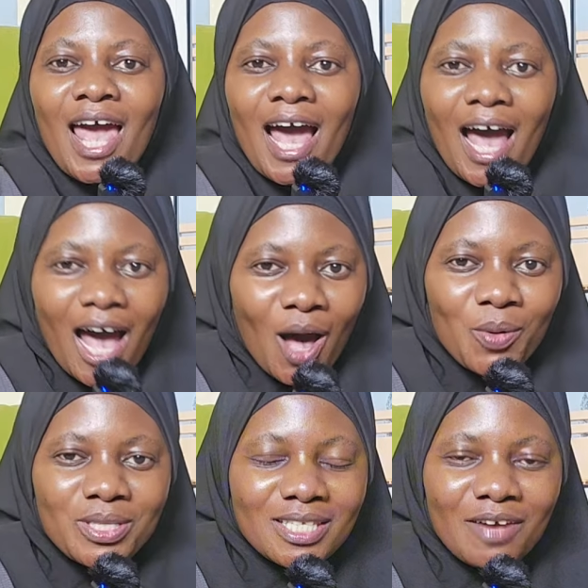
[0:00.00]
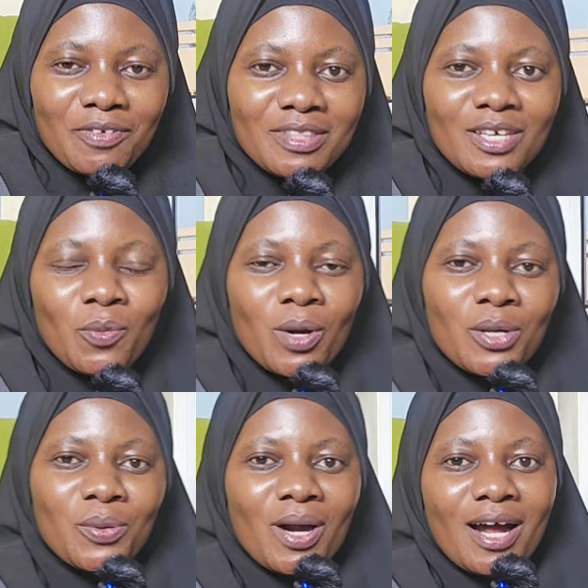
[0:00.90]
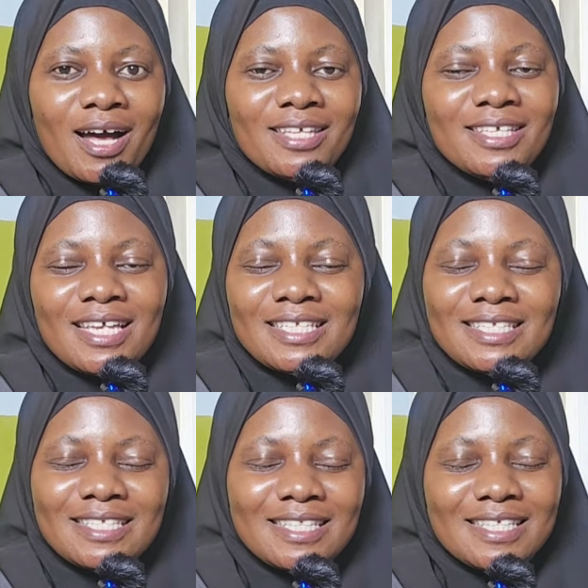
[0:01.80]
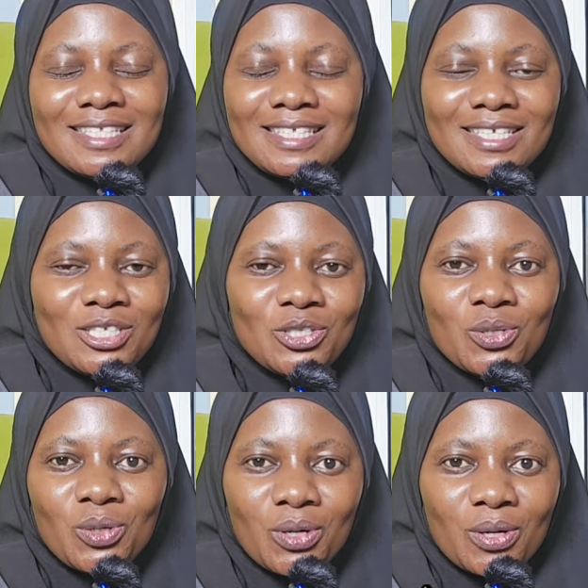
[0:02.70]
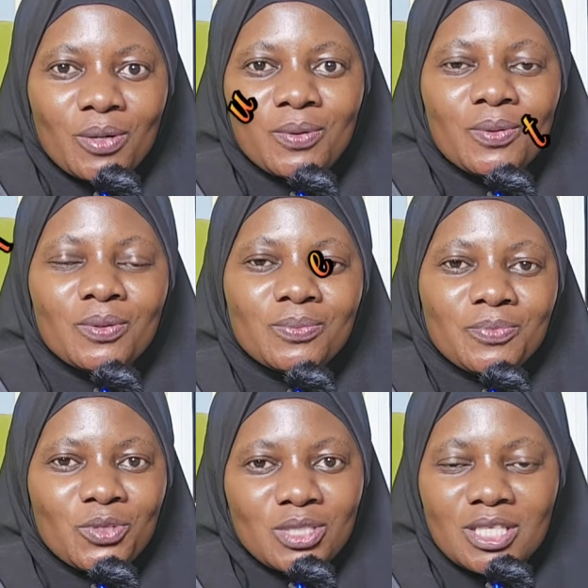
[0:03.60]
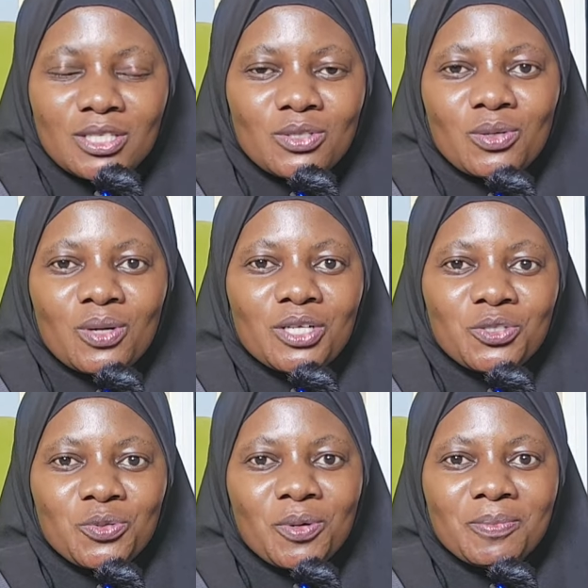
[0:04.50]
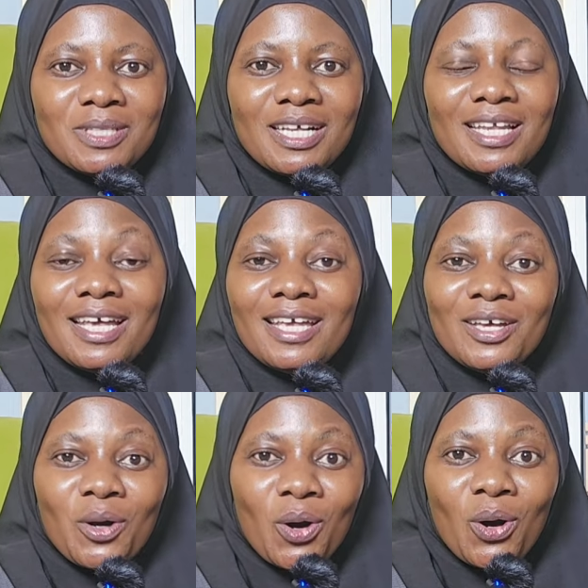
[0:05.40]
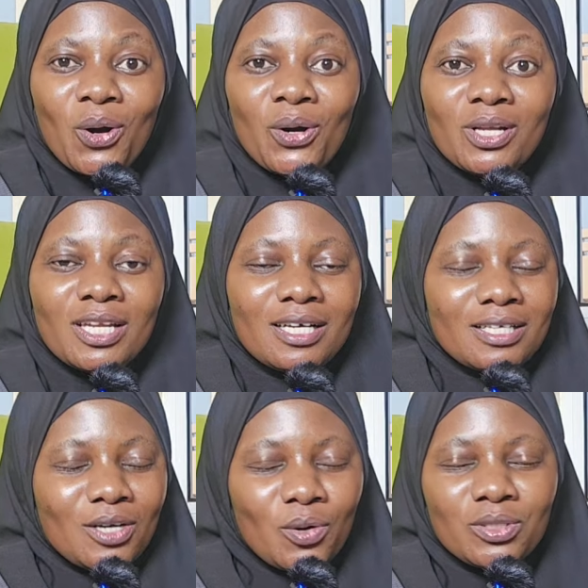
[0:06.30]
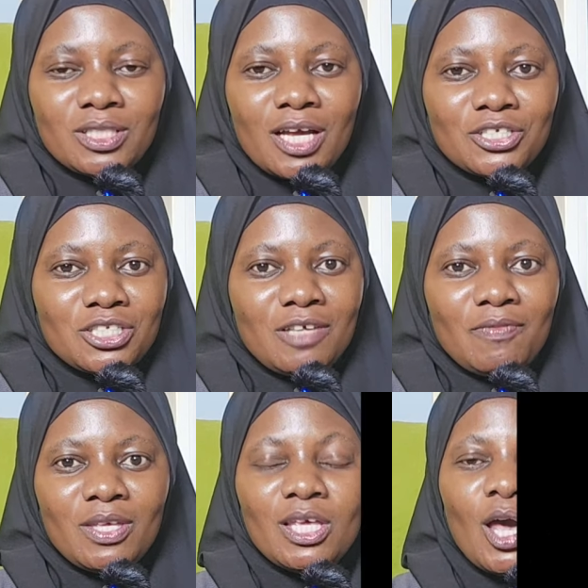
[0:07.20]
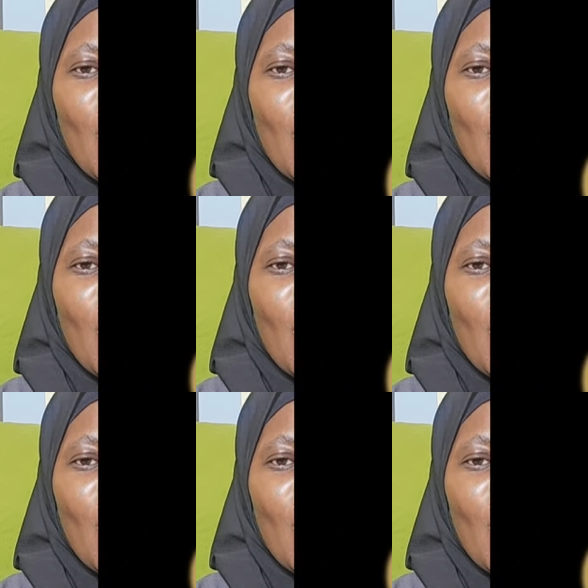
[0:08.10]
How is everything where you are? Yes, this is your girl, your sister, Ashuram Tale on Golden Ash TV.